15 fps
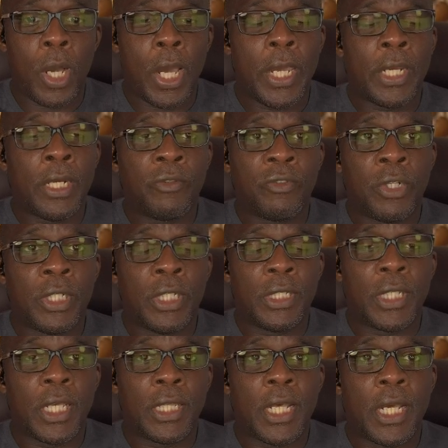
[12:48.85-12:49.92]
And I've already
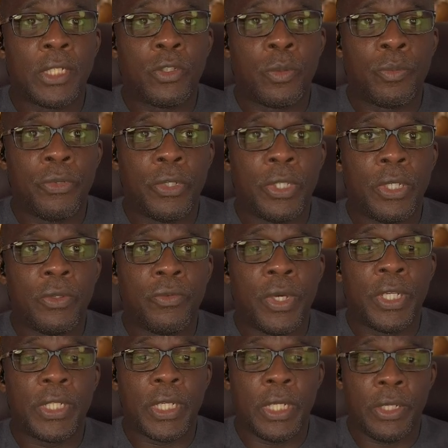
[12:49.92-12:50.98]
said that your breathing
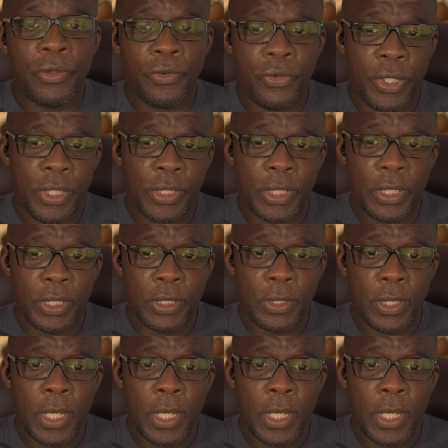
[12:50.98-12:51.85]
rate increases,